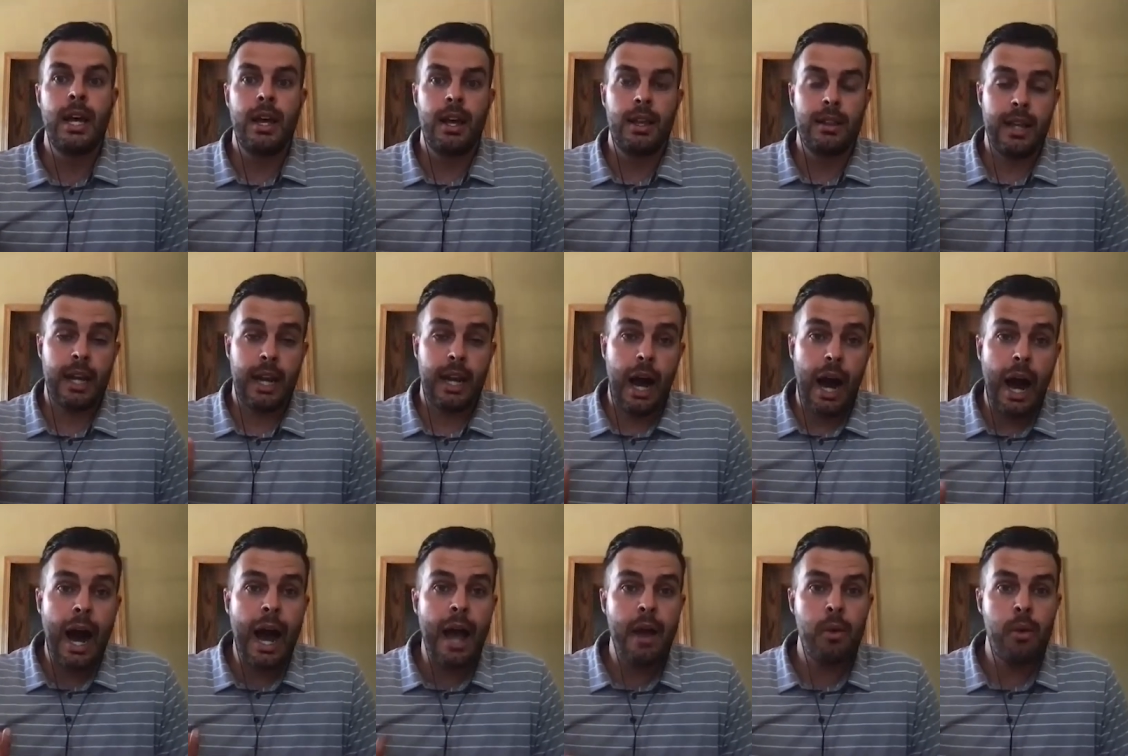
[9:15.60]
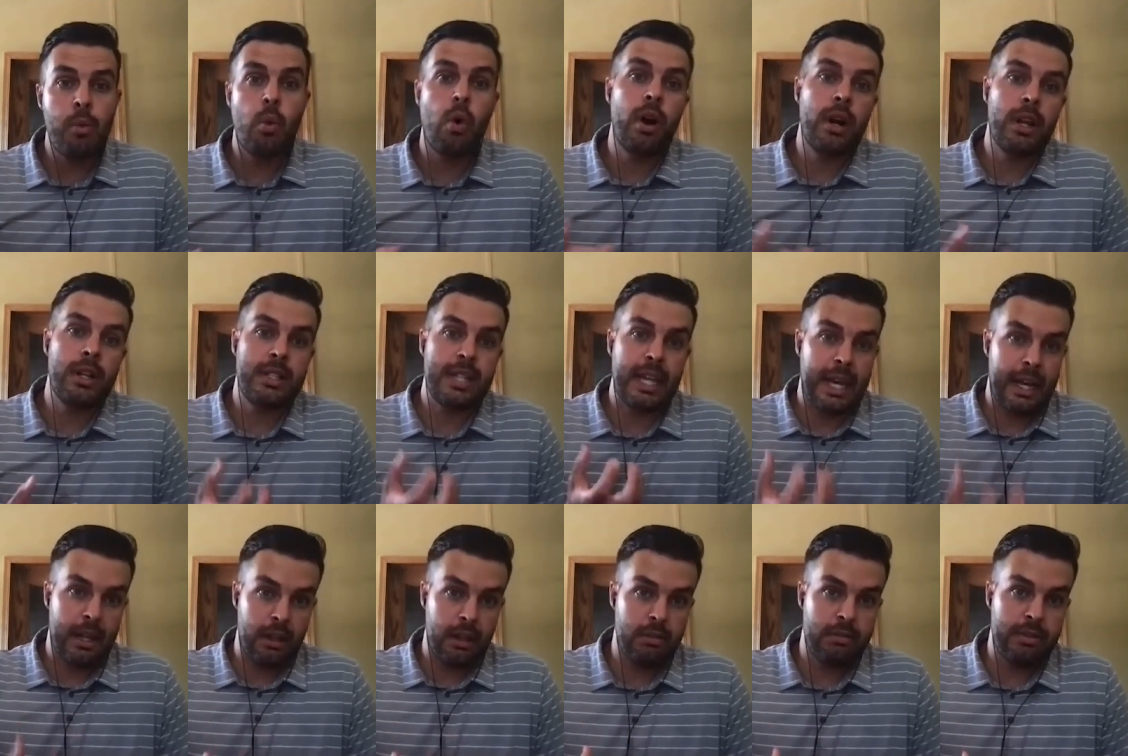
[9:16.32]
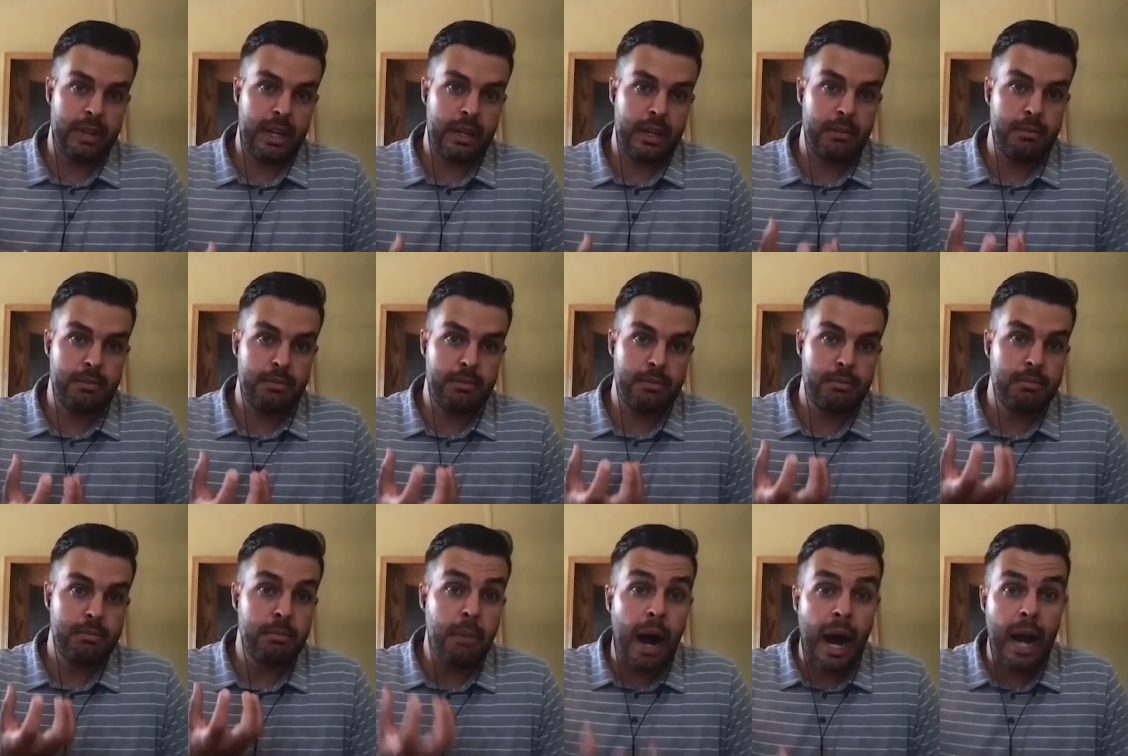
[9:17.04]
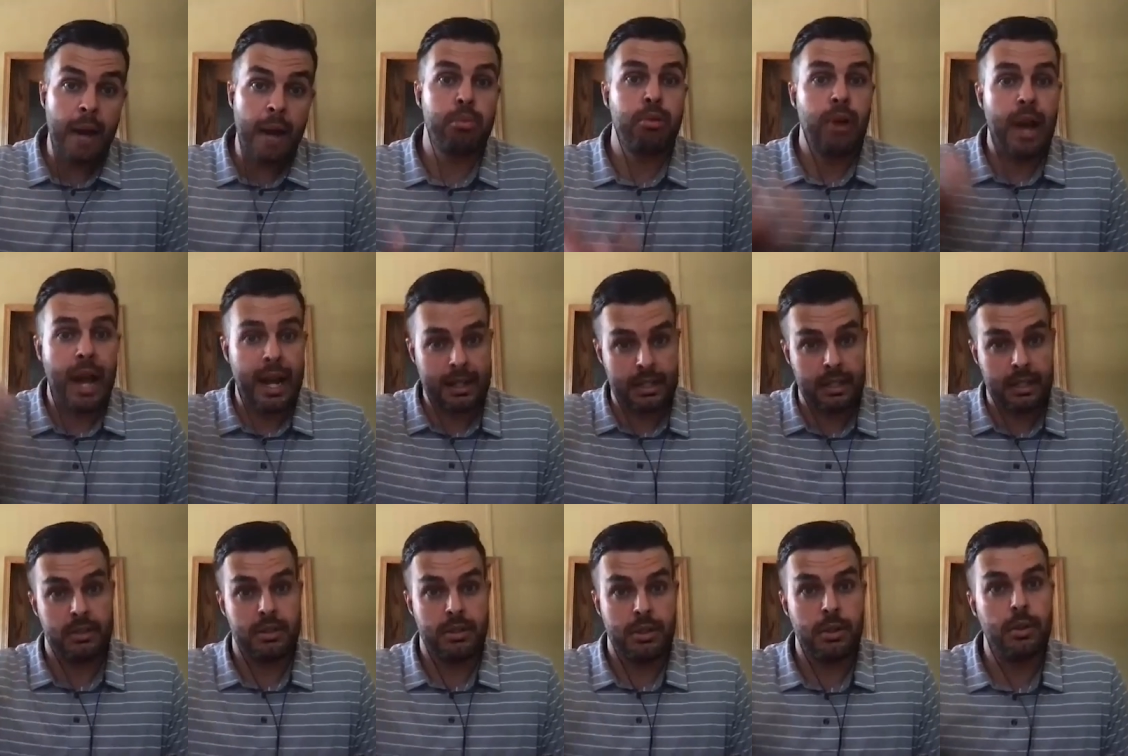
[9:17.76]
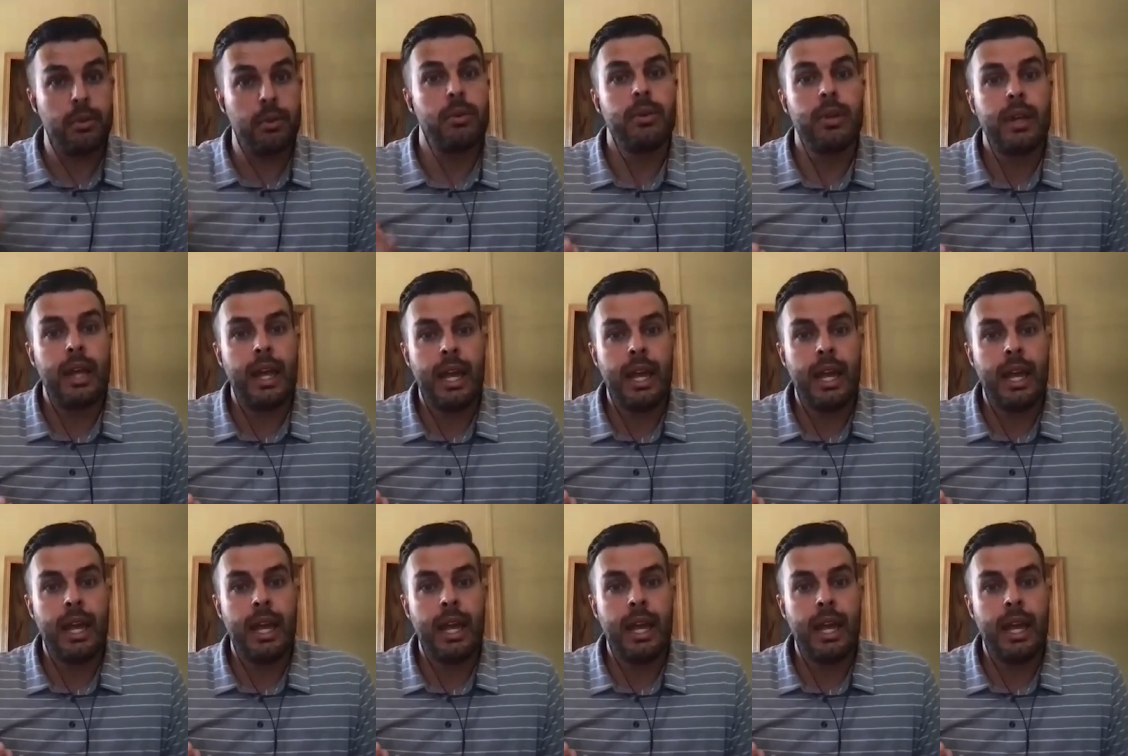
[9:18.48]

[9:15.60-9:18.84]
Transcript: that I wanted to elevate my practice to.